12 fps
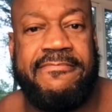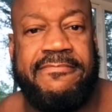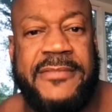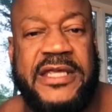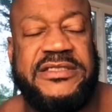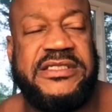
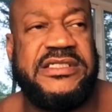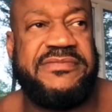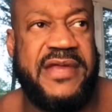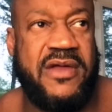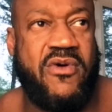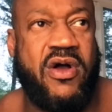They see this
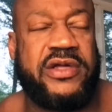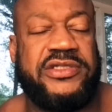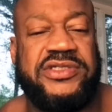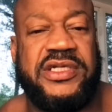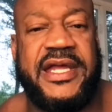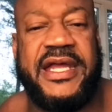man walking
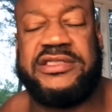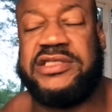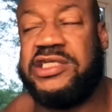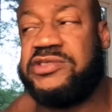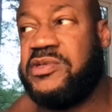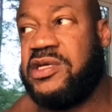to a gas
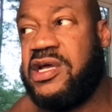station